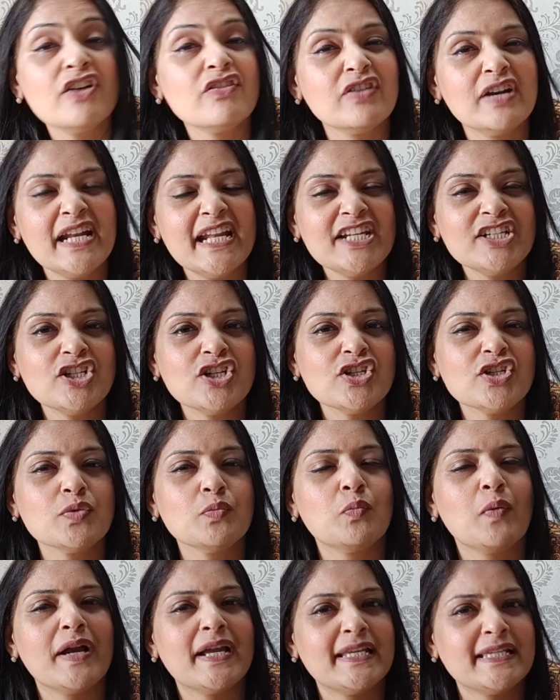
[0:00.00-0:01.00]

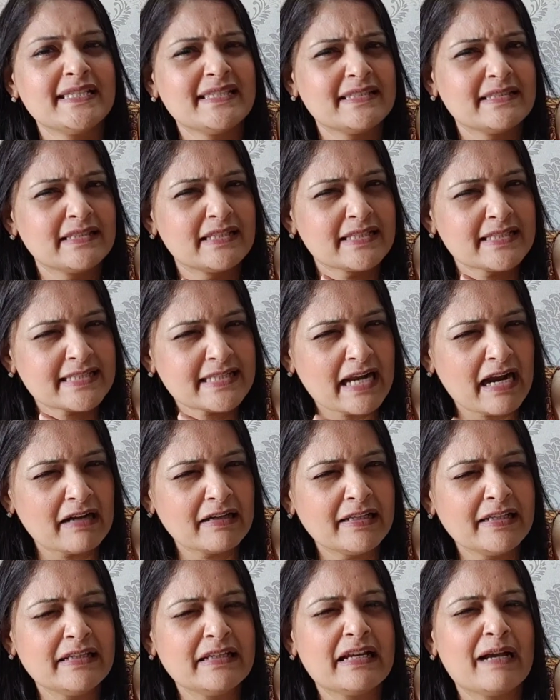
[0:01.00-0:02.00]
relationship wise the
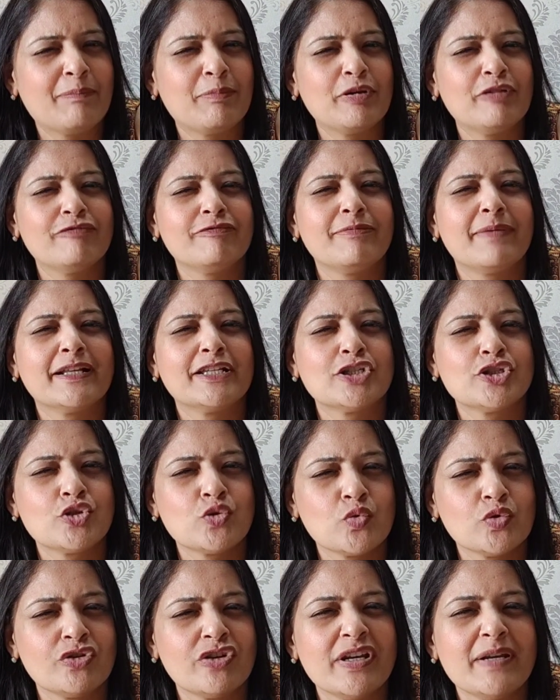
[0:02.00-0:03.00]
starting couple of months
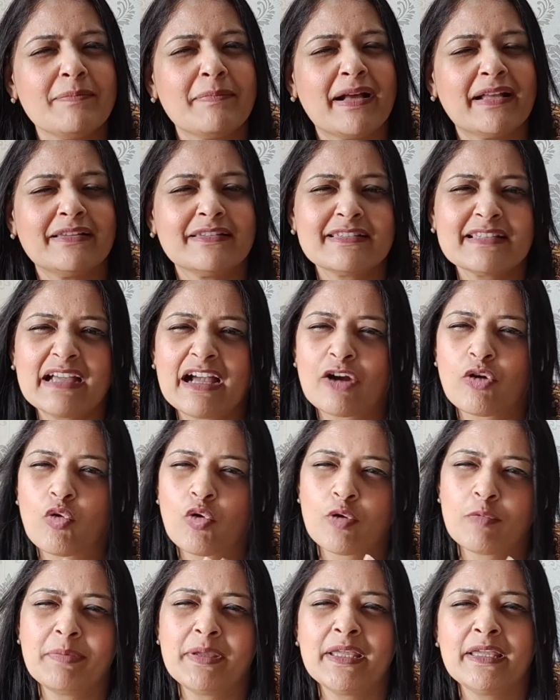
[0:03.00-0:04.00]
two three months are
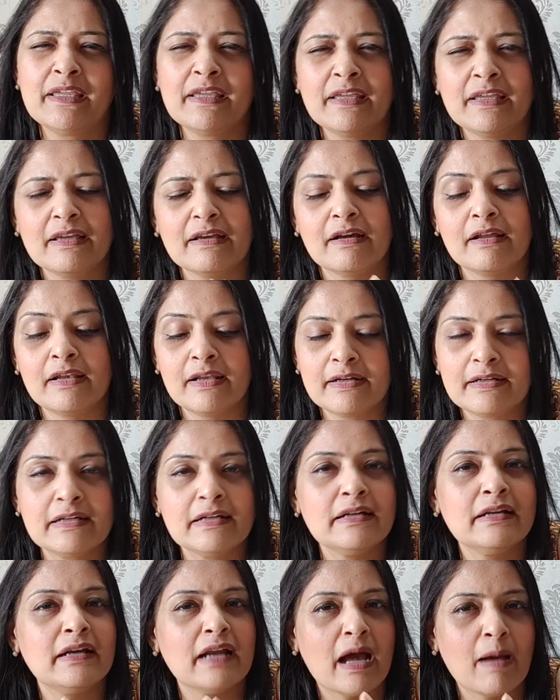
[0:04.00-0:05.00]
going to be a
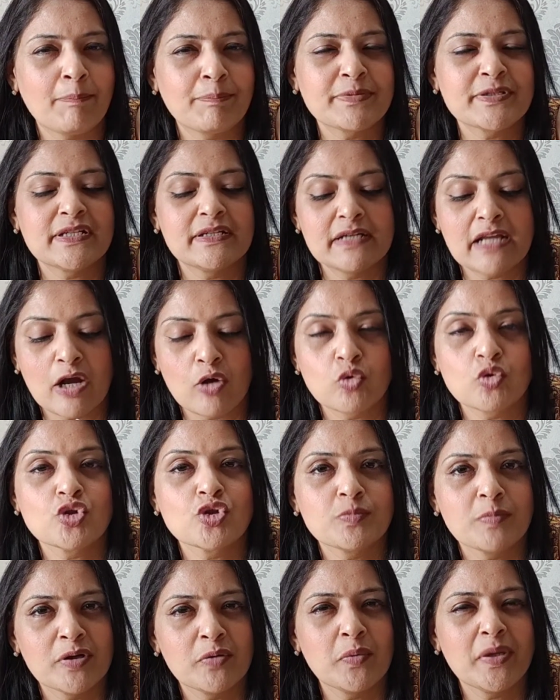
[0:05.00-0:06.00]
little ups and
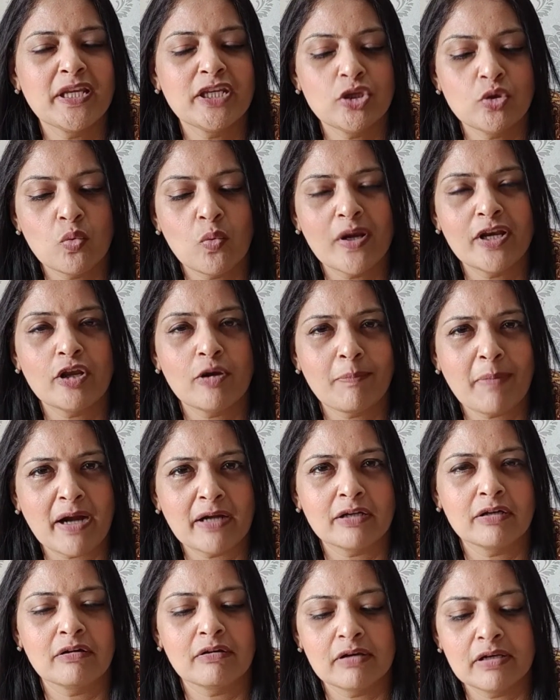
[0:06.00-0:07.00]
downs between you and your
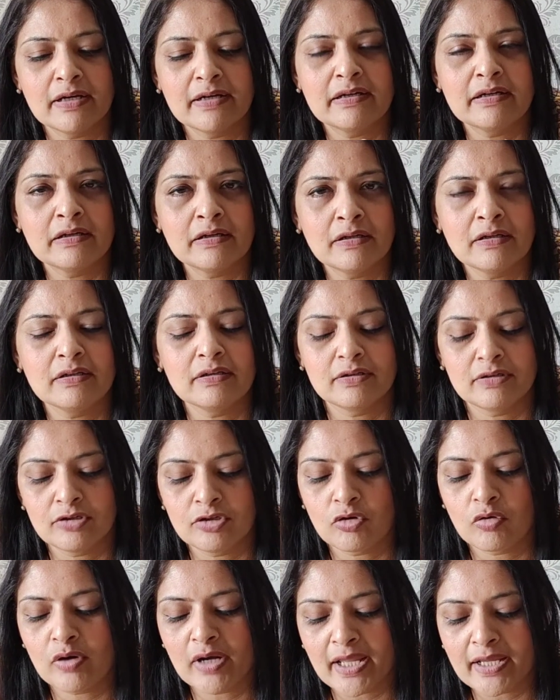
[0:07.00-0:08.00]
partner a little
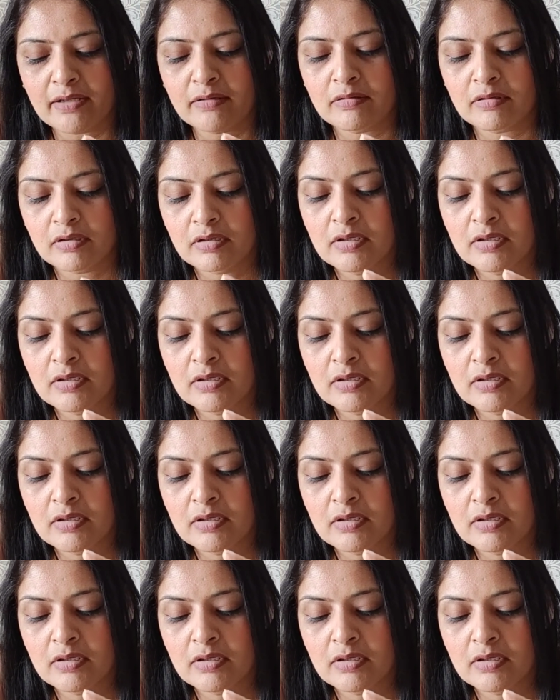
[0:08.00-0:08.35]
you know like